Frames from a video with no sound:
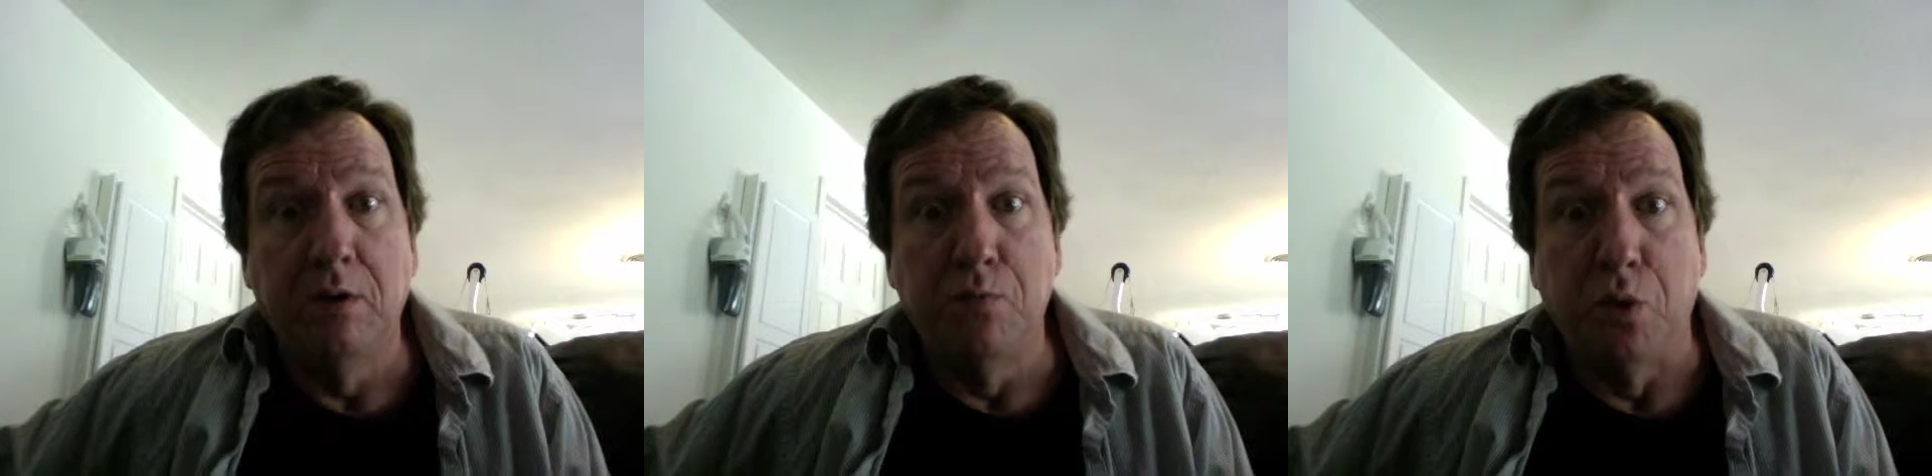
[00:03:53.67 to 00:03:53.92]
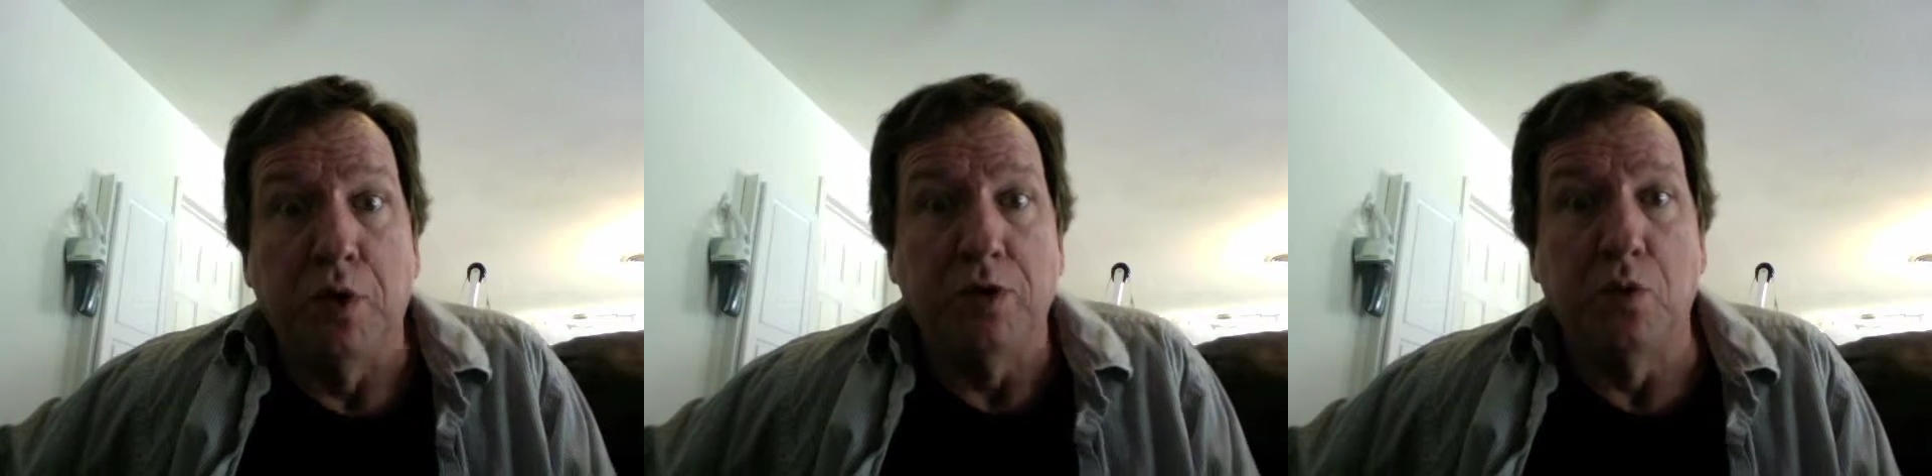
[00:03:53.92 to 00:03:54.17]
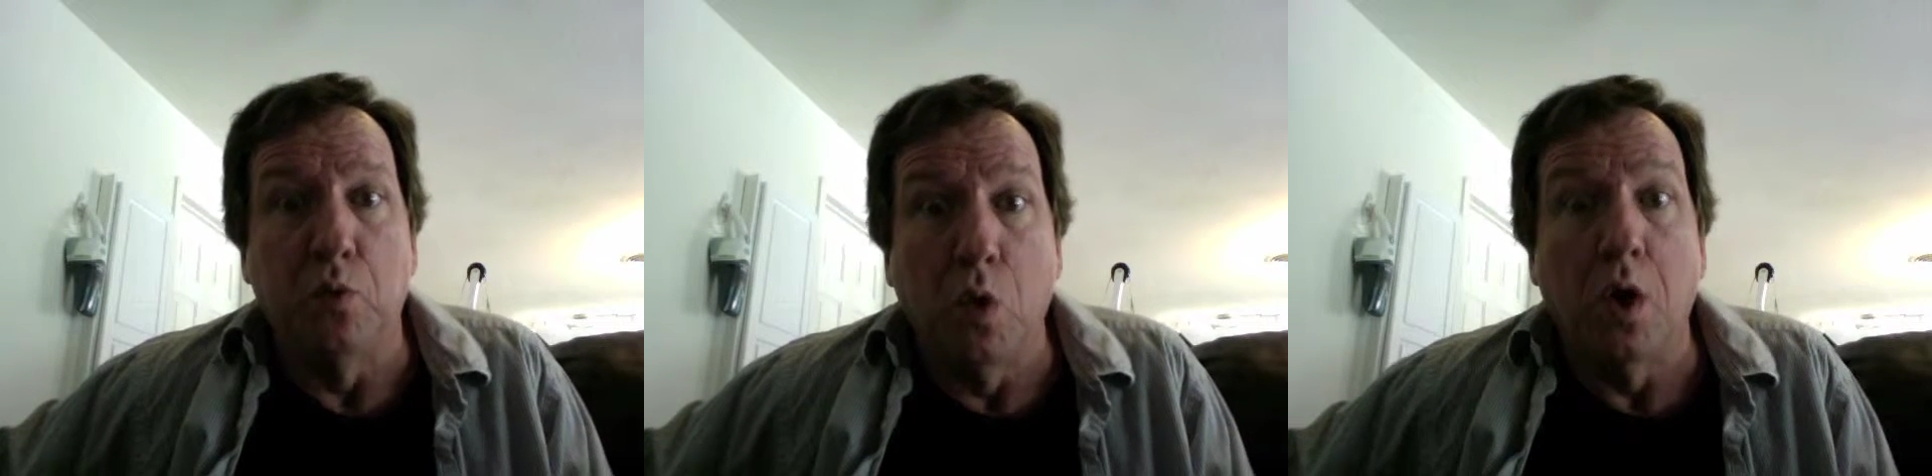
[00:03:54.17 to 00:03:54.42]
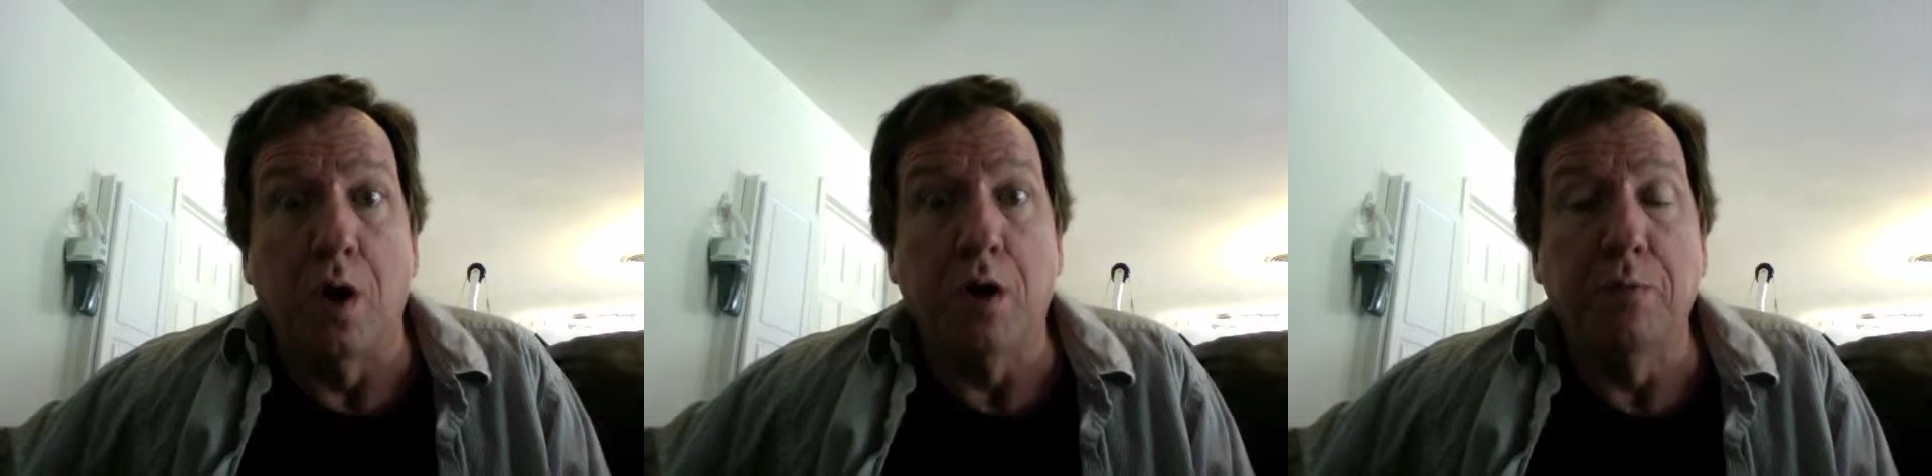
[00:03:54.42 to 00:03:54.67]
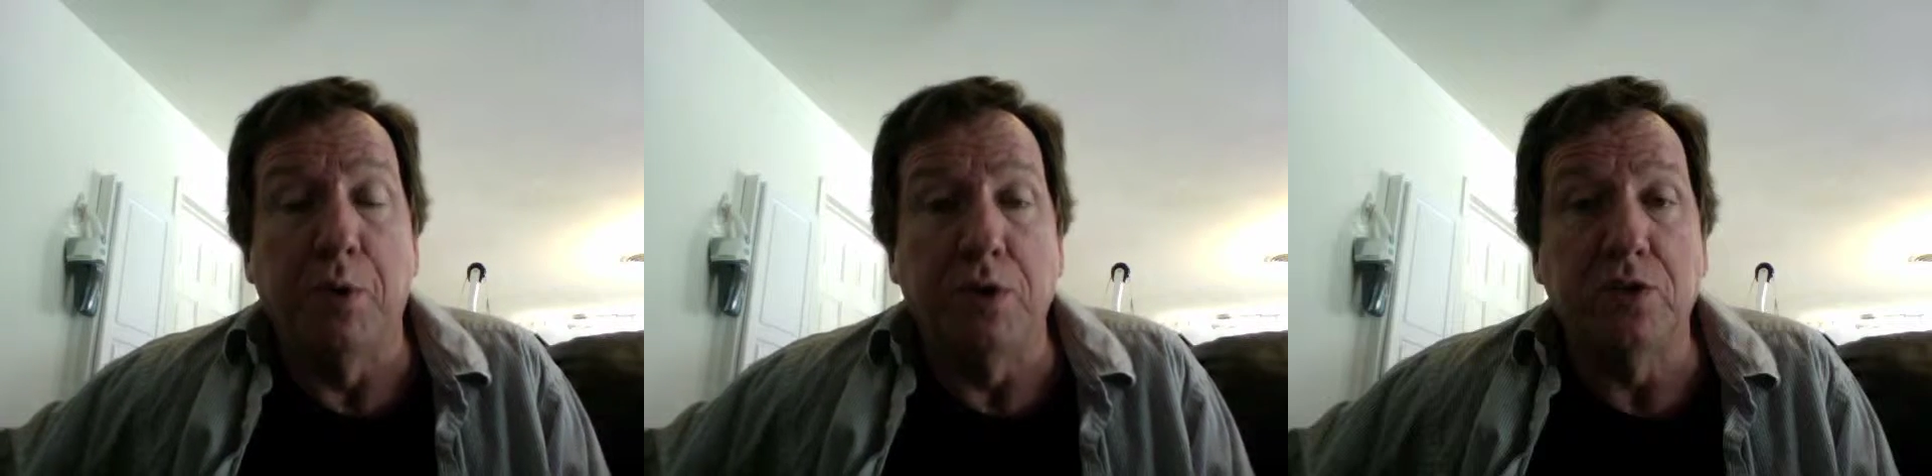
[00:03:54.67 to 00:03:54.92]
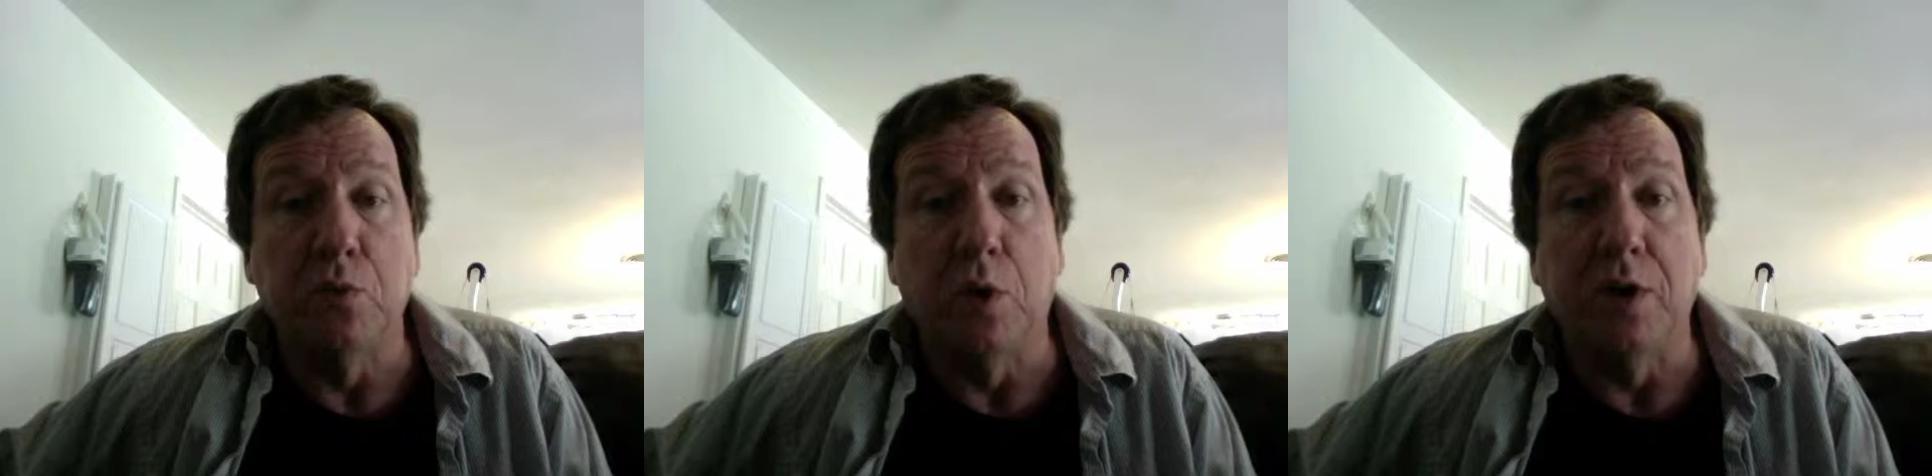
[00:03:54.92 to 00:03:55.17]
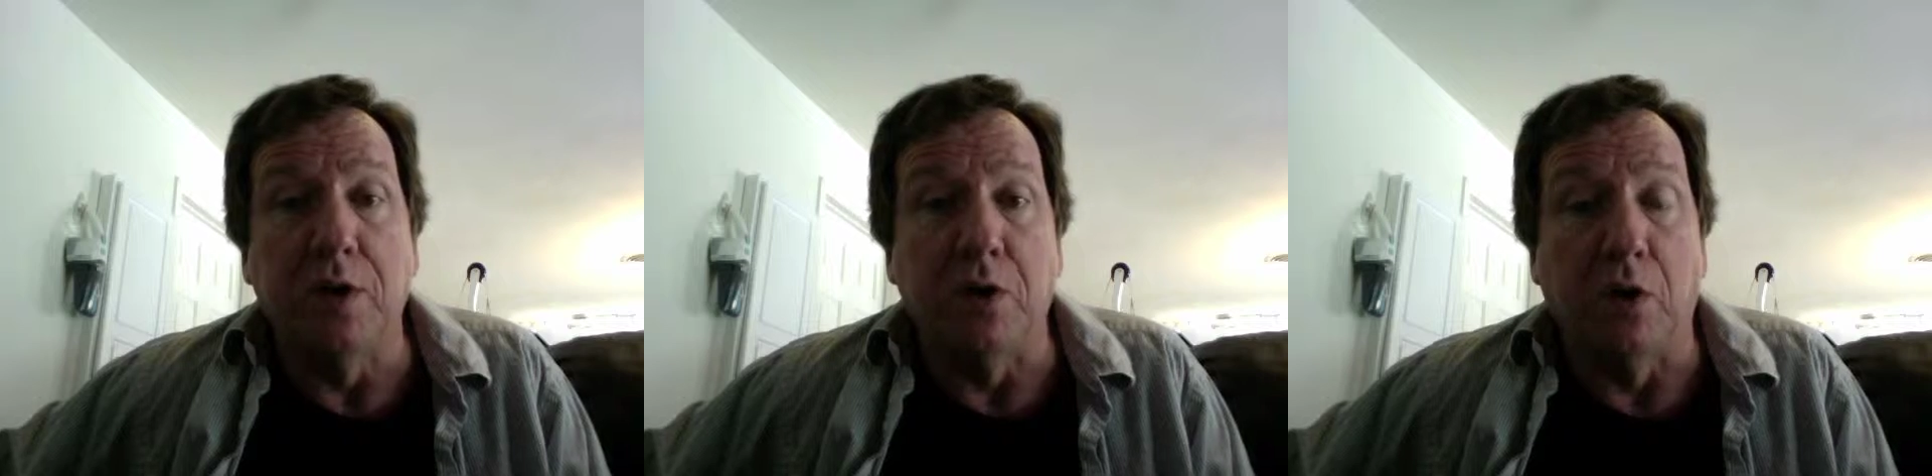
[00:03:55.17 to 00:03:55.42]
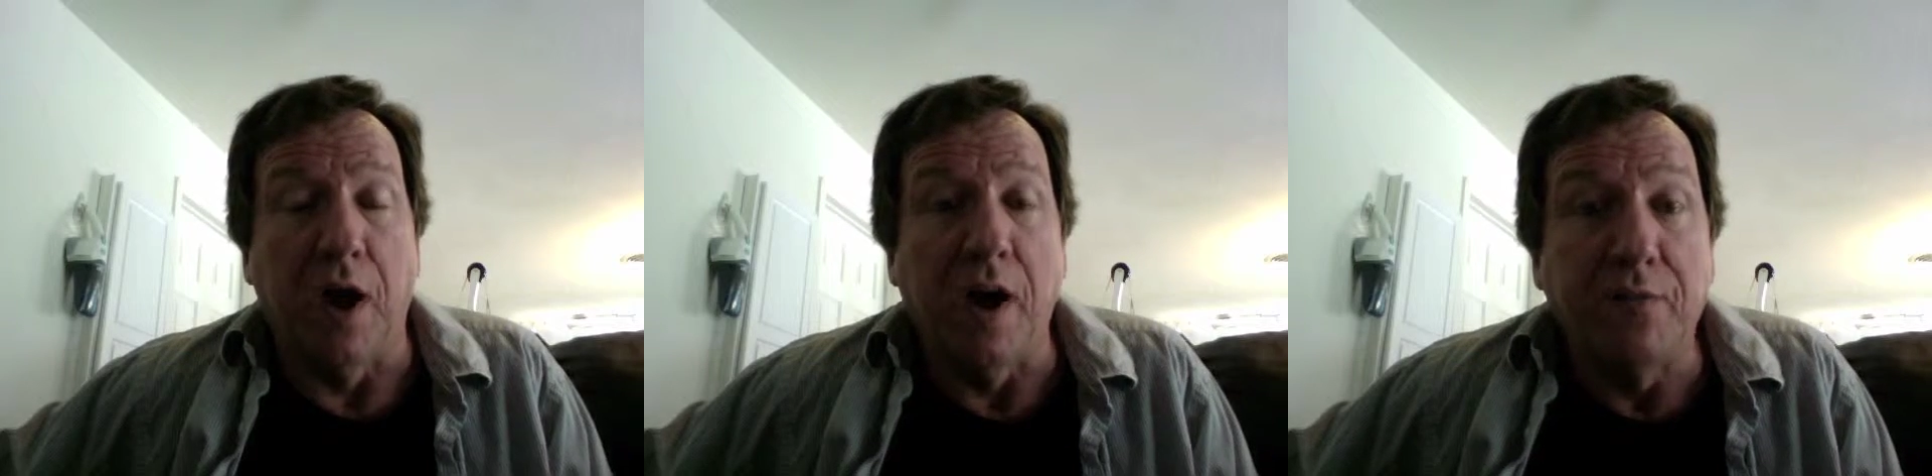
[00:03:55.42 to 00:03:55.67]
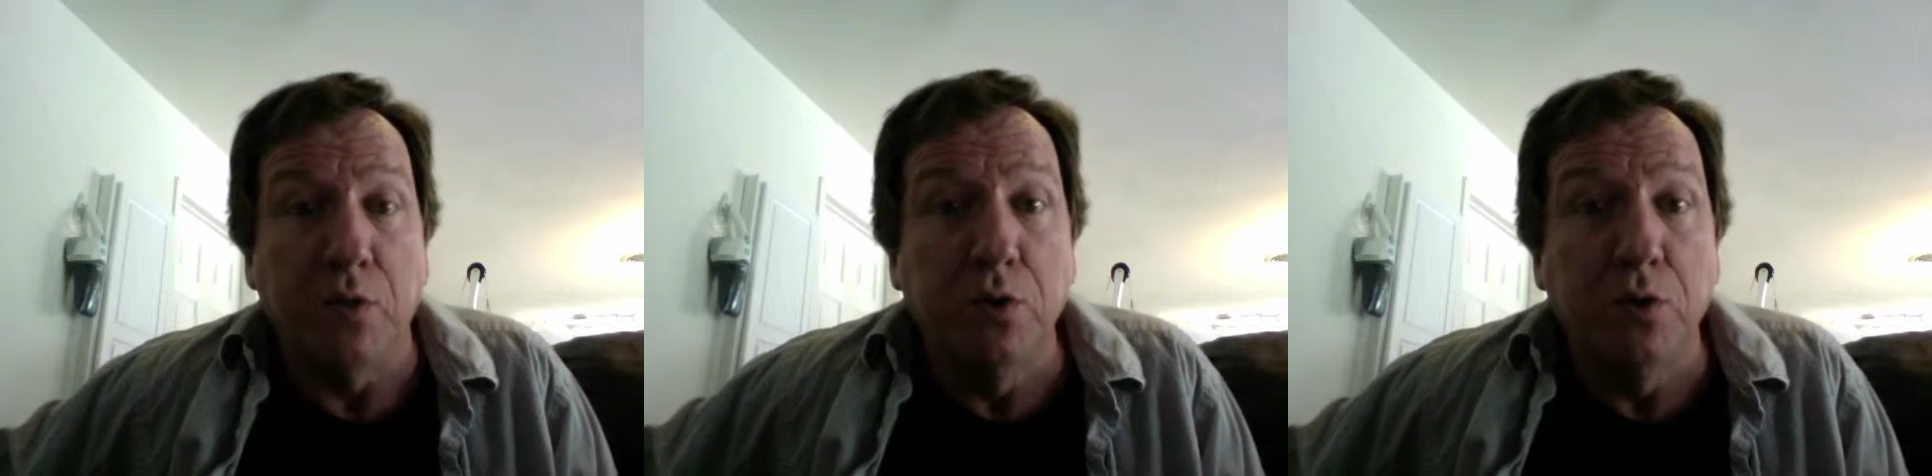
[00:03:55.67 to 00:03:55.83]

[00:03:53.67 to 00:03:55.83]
put it to work in your life.